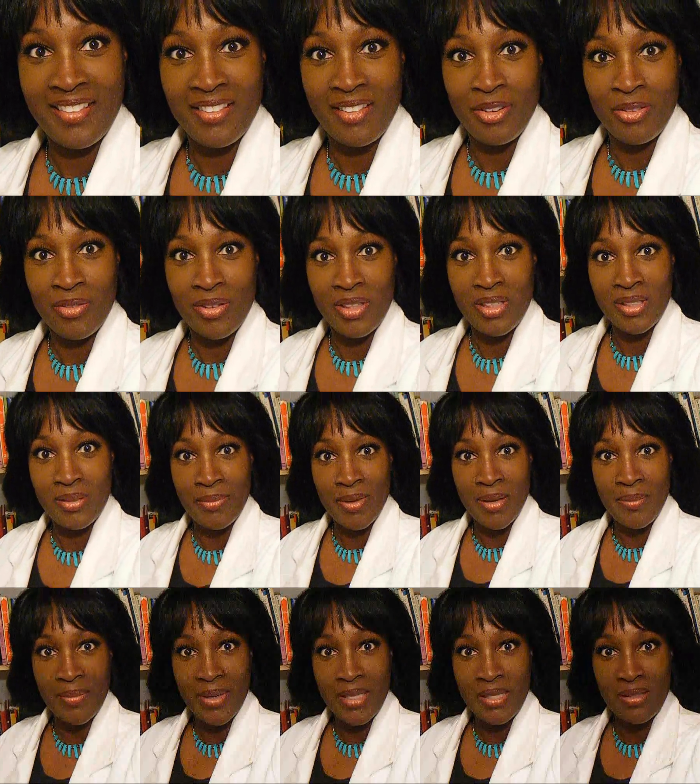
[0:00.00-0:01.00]
I'm doing this
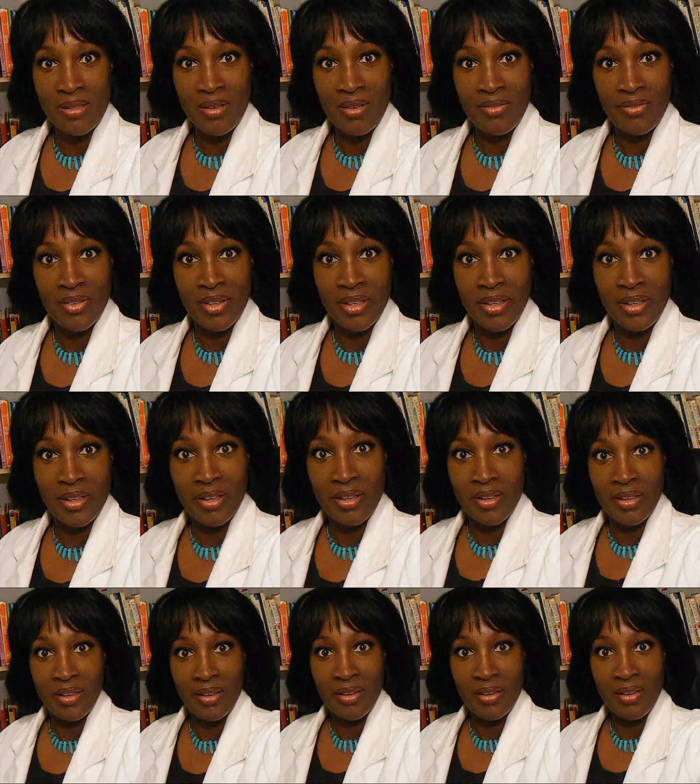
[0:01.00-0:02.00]
by myself
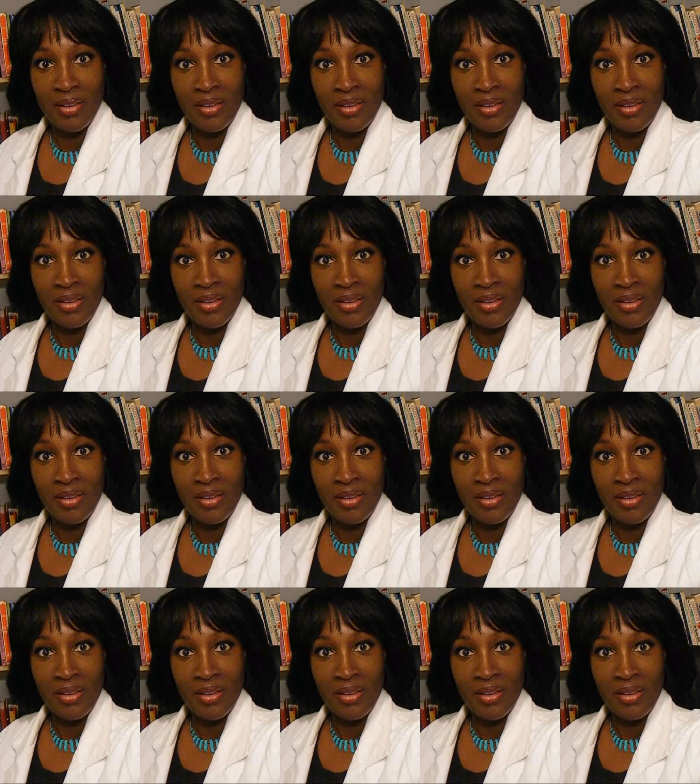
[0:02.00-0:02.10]
again.